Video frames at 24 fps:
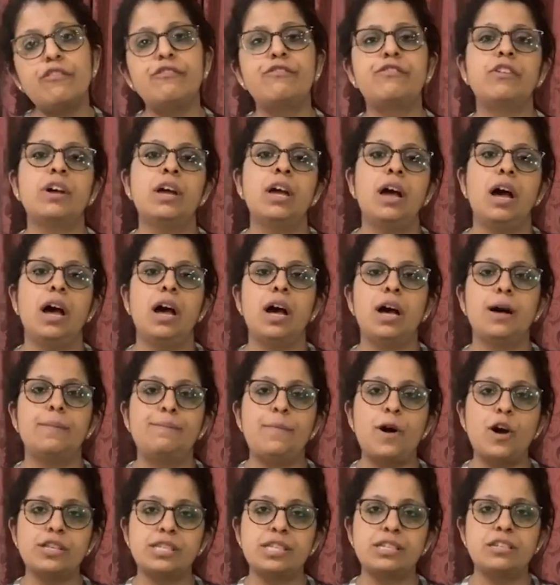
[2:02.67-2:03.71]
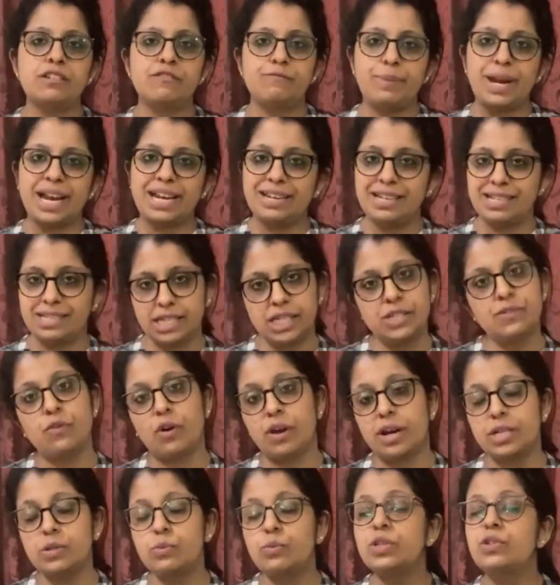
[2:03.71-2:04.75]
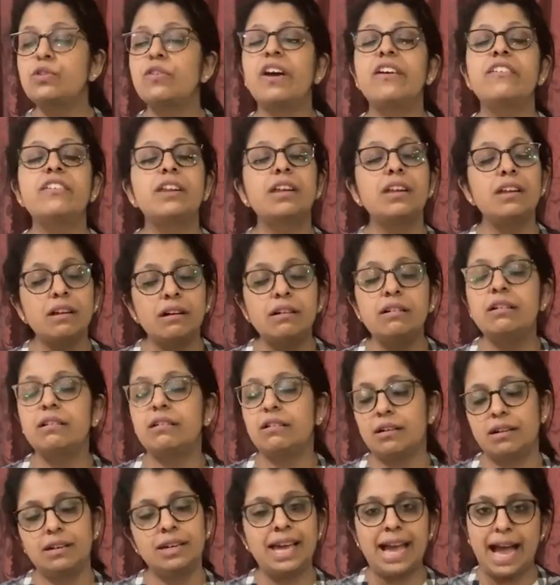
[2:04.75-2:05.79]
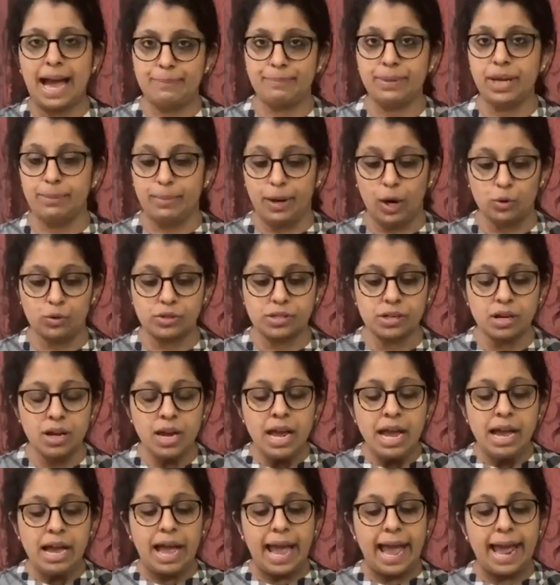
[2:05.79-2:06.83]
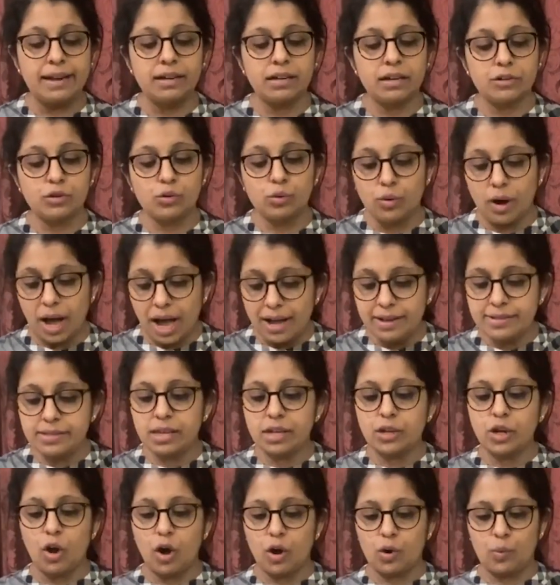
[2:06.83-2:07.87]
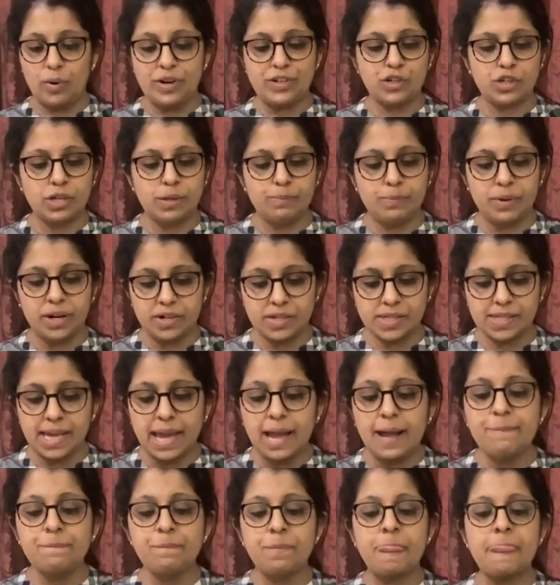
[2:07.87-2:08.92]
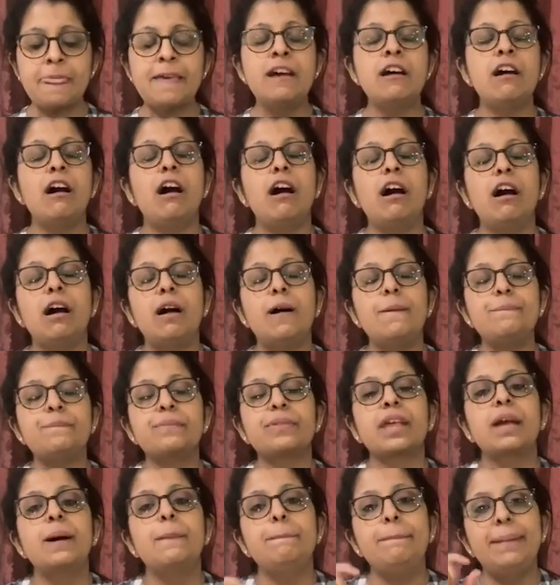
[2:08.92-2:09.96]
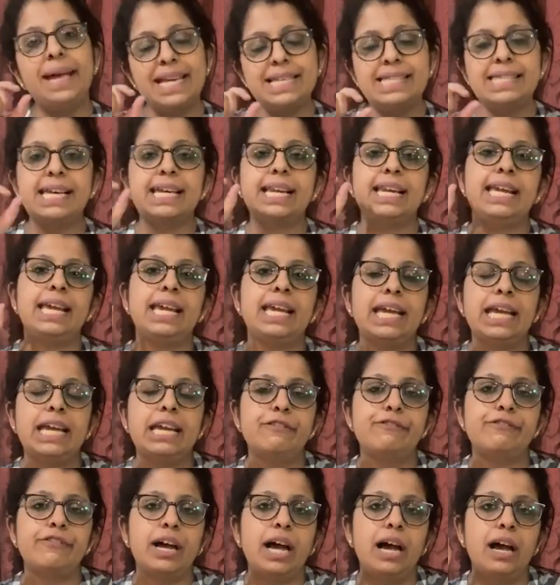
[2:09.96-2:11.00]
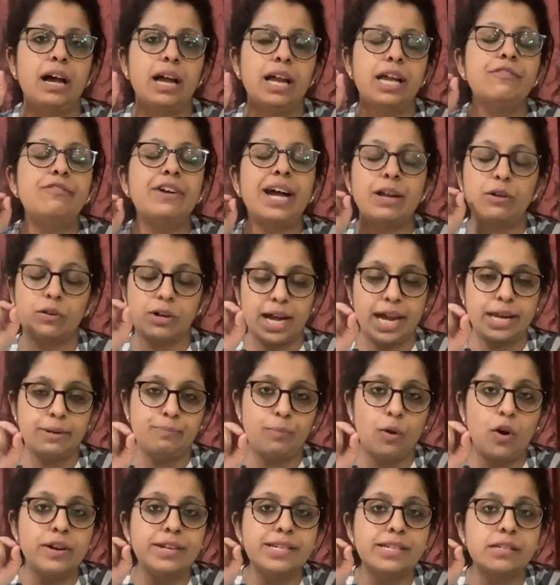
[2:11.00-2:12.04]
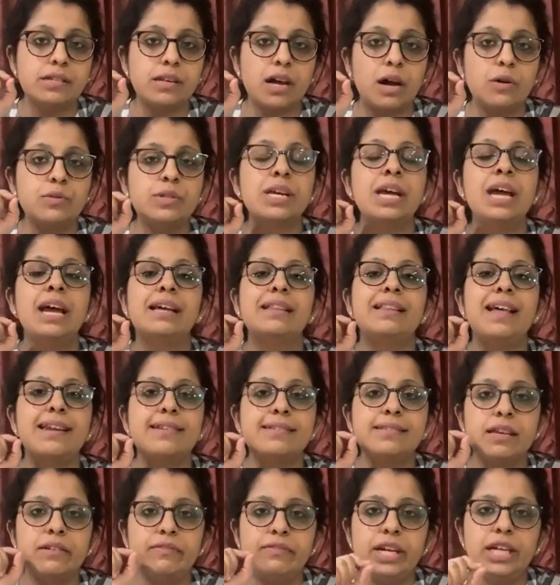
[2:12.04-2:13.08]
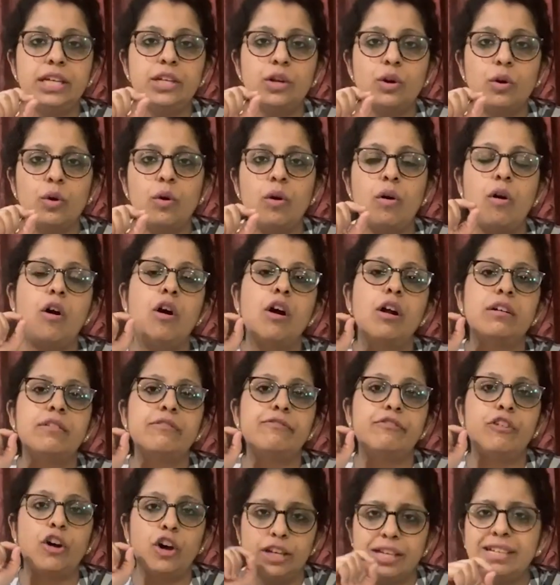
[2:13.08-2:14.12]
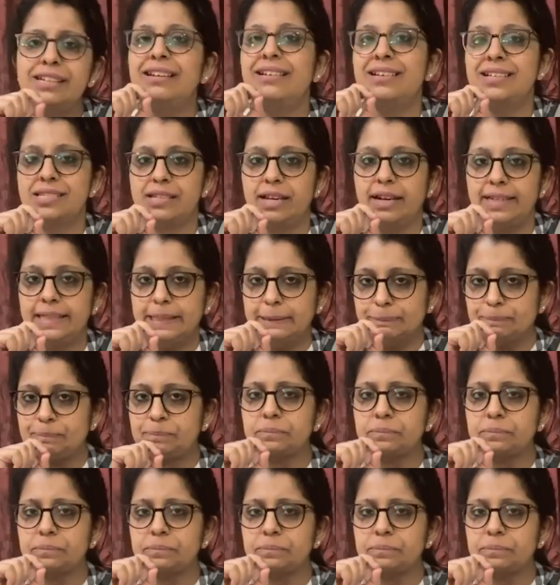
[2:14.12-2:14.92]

of positive pregnancies for us, which we are really, really happy about. And to answer your question per se, basically, if I could point it out, there is a video on follicular study,